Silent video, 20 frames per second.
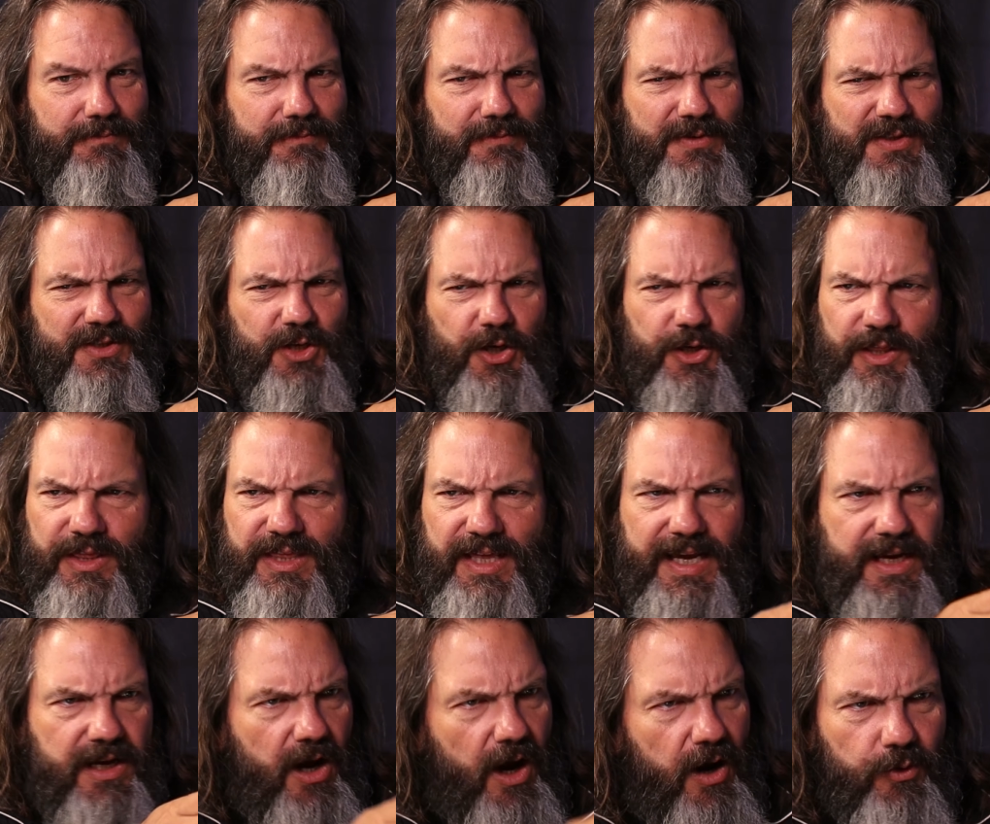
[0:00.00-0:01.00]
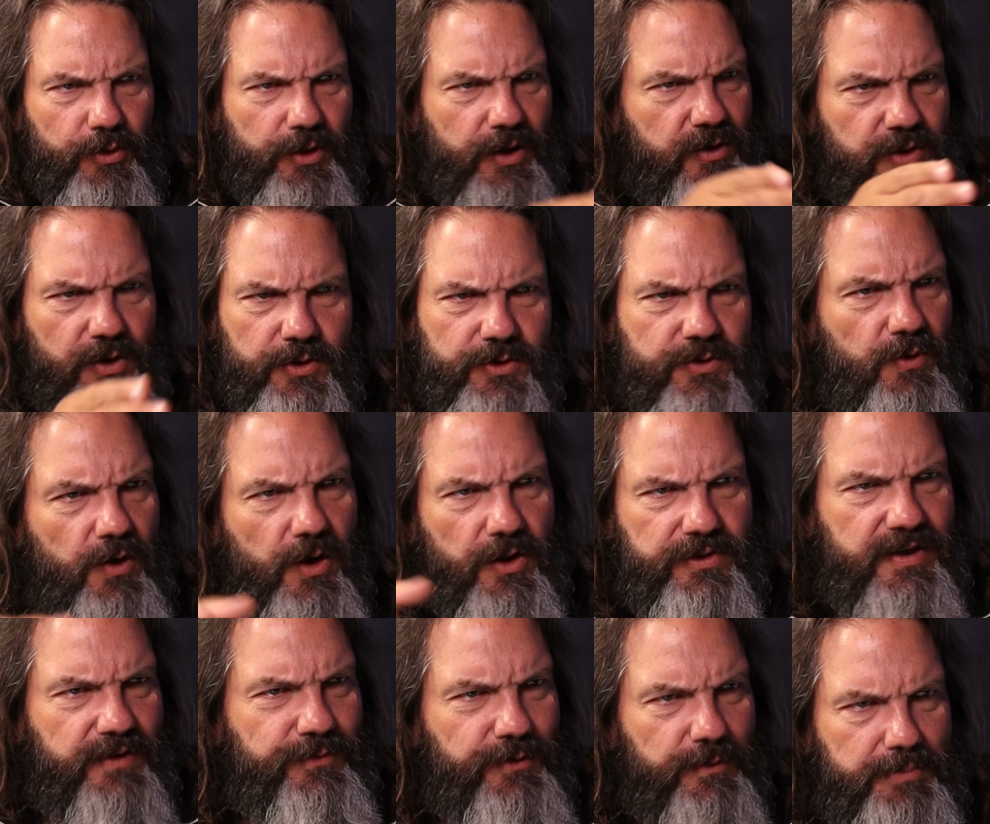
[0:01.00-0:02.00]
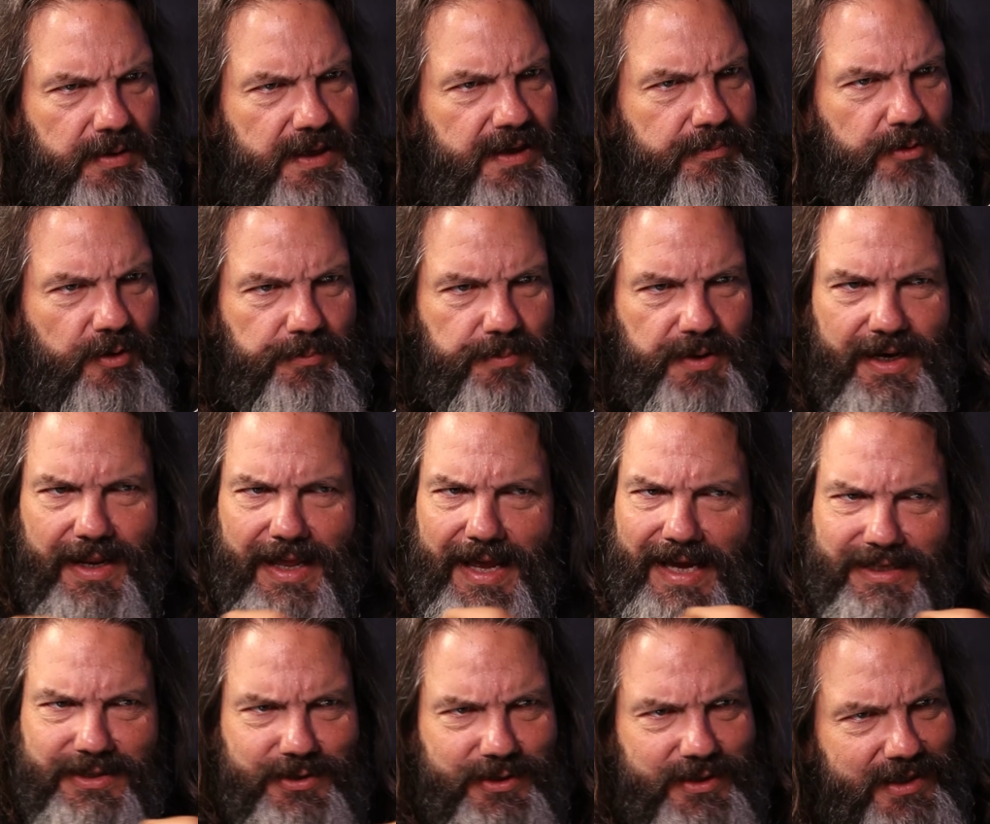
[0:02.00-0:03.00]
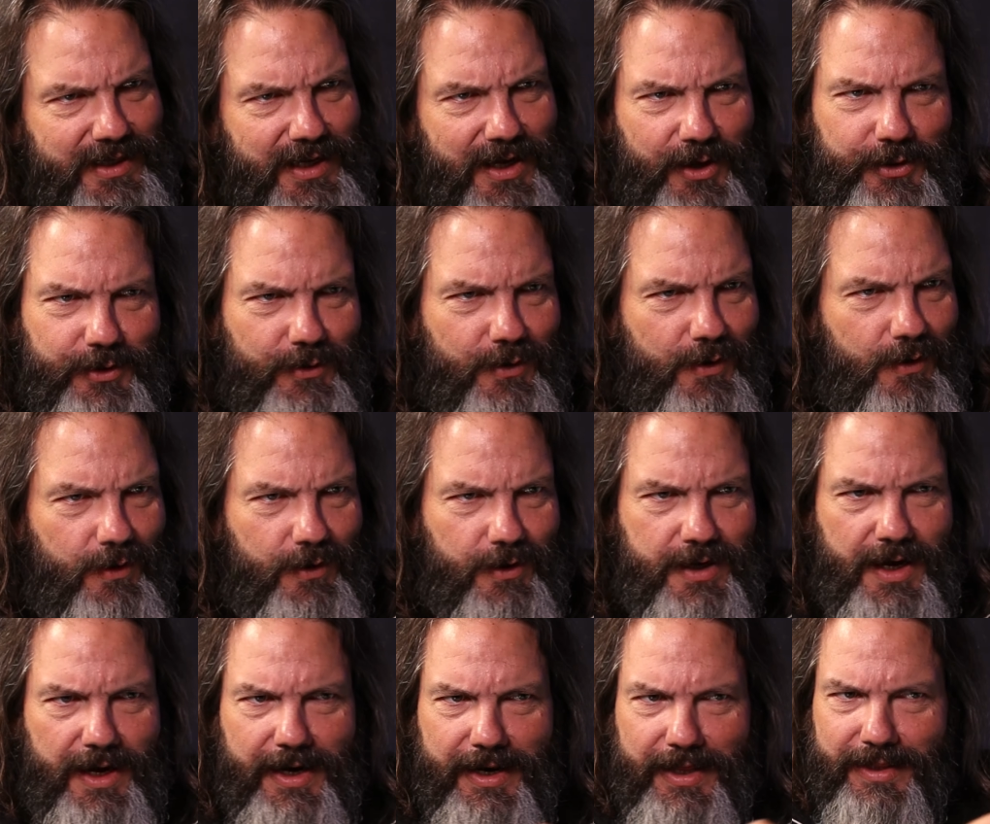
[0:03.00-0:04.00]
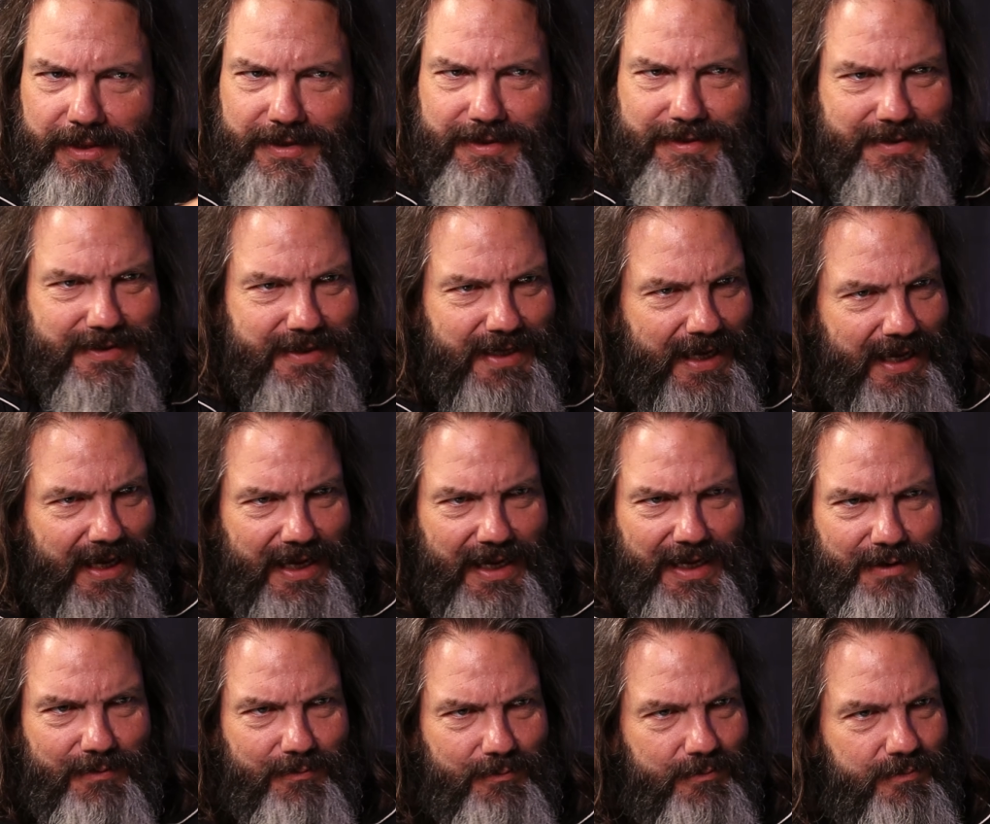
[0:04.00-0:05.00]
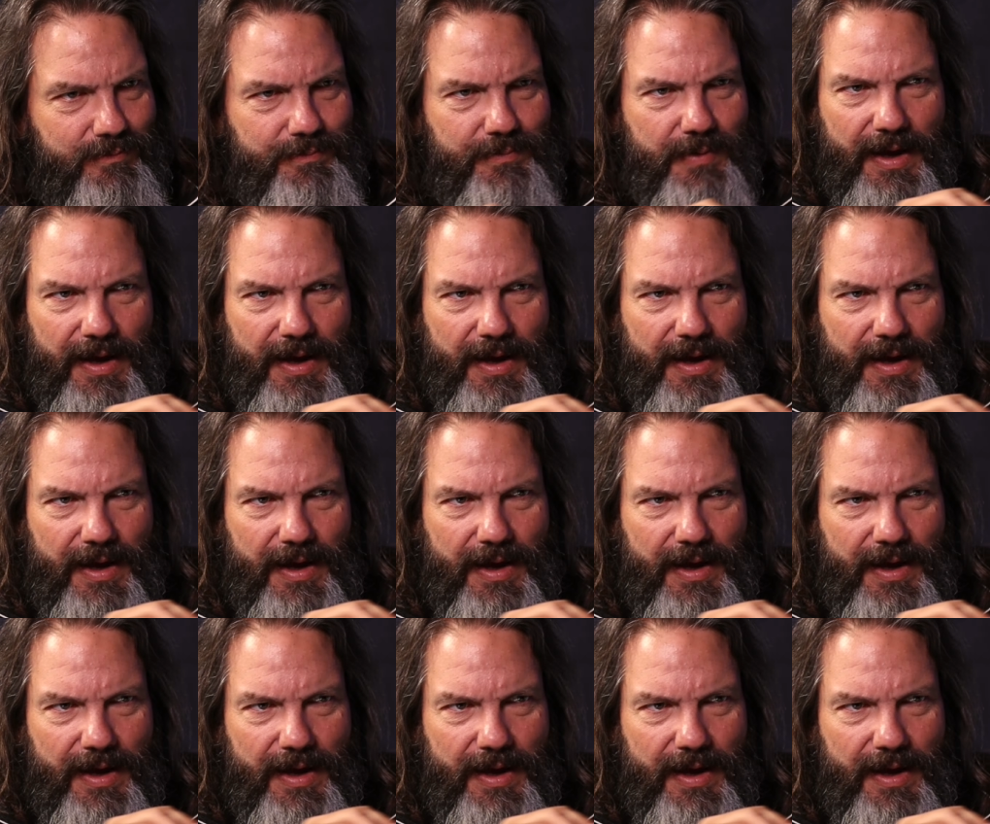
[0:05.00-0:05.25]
So you think, oh, those are all different people. But actually, no, they're all kind of the same.